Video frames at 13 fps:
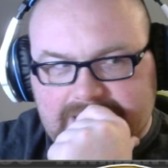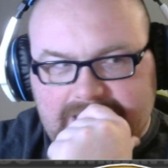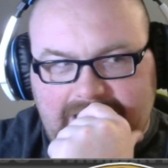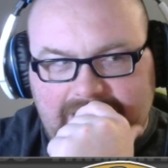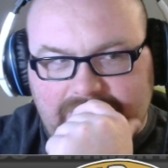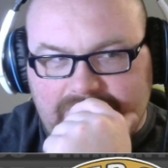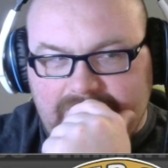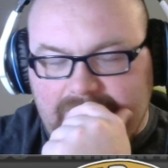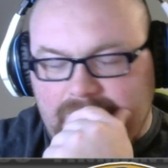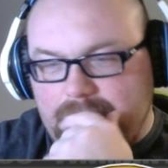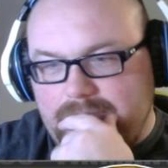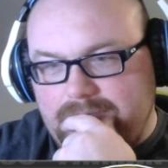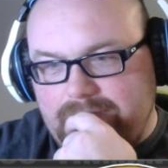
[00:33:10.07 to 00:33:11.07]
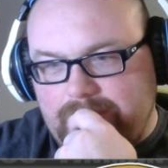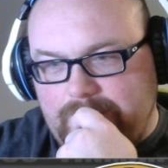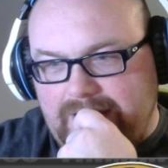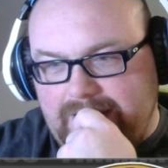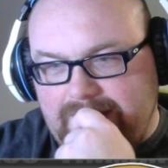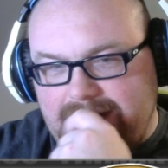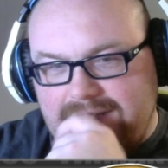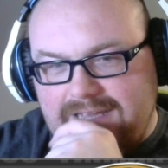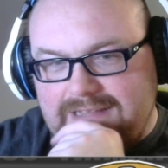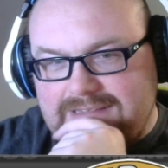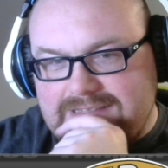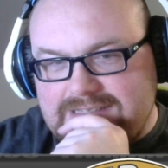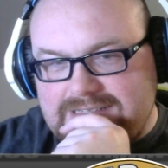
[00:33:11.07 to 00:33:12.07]
I don't know, man.
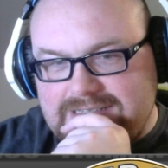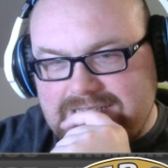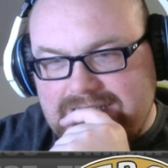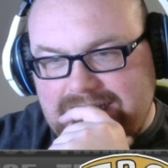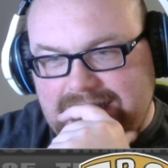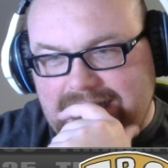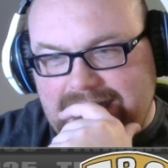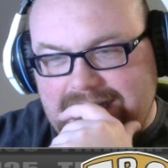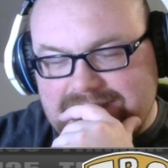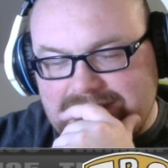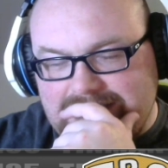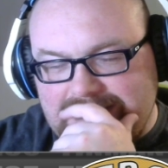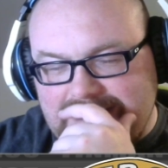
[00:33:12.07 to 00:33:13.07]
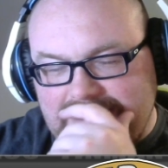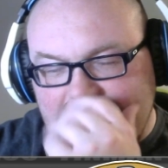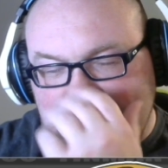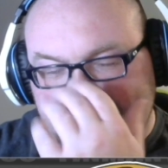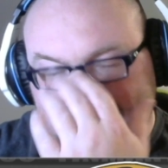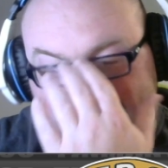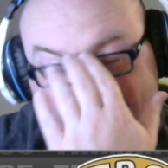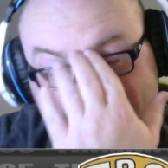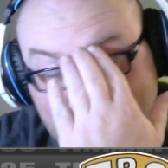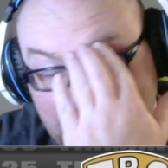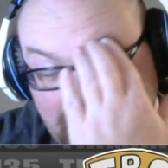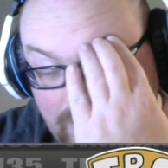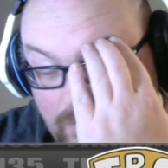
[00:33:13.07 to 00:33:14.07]
It's a you
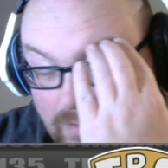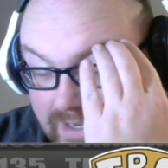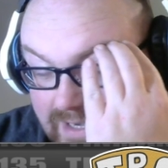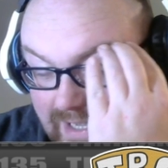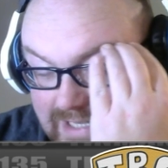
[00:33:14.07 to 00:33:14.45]
know what? I